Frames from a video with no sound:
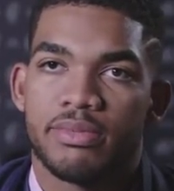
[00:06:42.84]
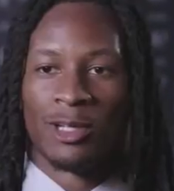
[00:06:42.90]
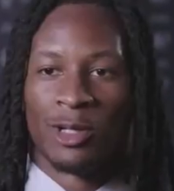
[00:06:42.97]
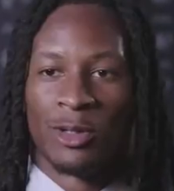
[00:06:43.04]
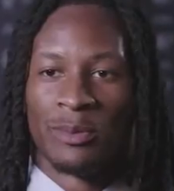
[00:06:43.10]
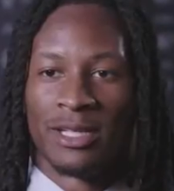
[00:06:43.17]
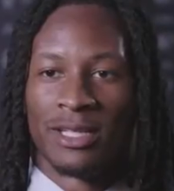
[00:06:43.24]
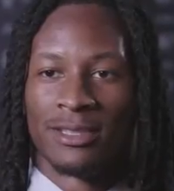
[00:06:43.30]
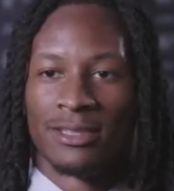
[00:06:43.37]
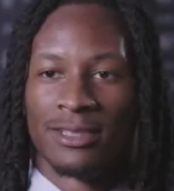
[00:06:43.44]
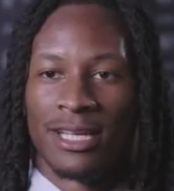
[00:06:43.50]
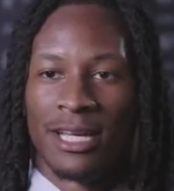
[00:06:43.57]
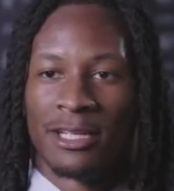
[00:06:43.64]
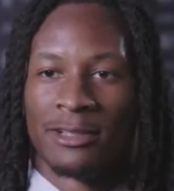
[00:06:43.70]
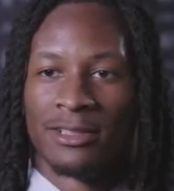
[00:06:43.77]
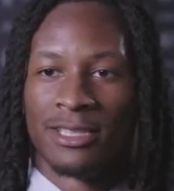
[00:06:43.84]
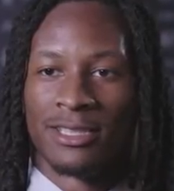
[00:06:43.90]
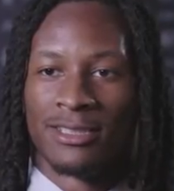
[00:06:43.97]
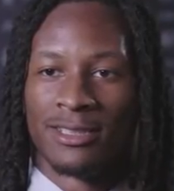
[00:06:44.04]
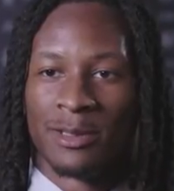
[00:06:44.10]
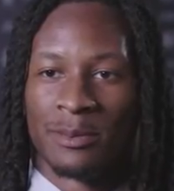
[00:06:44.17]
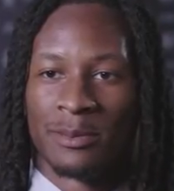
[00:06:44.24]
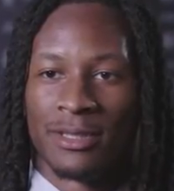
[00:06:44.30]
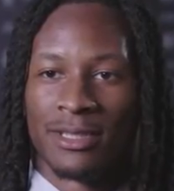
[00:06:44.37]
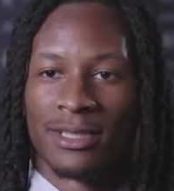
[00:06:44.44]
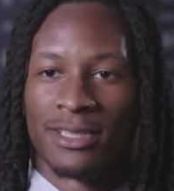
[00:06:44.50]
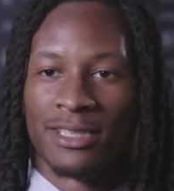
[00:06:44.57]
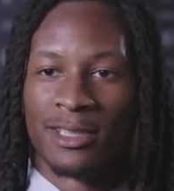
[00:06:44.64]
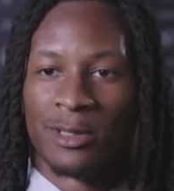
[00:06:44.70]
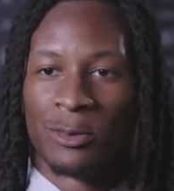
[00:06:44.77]
Oh man, the Gatorade Player of
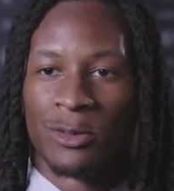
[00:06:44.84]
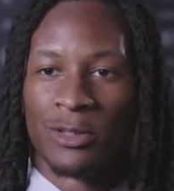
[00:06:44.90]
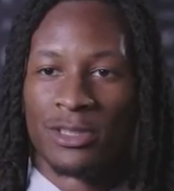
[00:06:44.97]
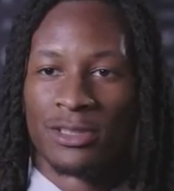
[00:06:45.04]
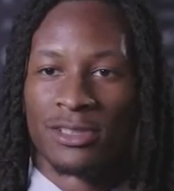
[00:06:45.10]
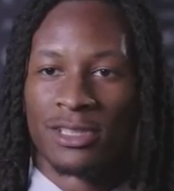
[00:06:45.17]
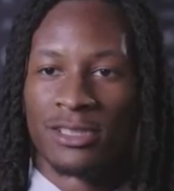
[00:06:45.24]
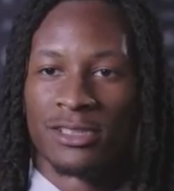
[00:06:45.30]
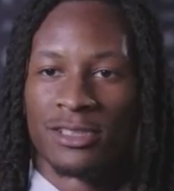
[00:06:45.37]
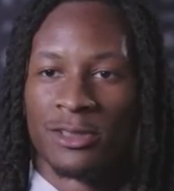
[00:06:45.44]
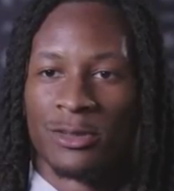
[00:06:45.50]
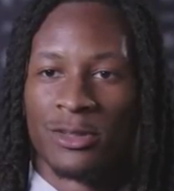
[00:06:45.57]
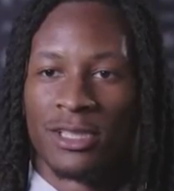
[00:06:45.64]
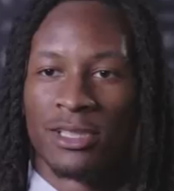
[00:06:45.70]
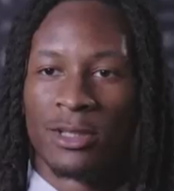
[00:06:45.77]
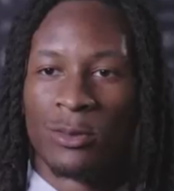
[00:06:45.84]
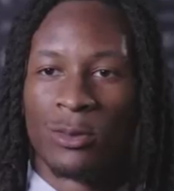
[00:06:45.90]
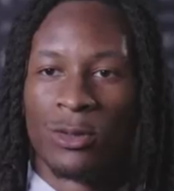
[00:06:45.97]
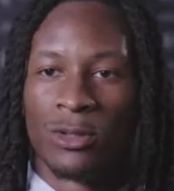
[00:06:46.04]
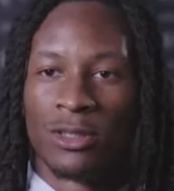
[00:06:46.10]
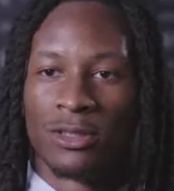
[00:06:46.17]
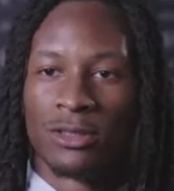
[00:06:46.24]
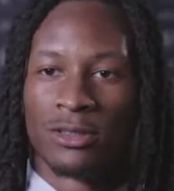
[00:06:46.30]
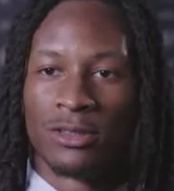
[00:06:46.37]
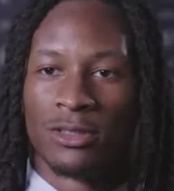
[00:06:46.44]
the Year Award is such a unique award,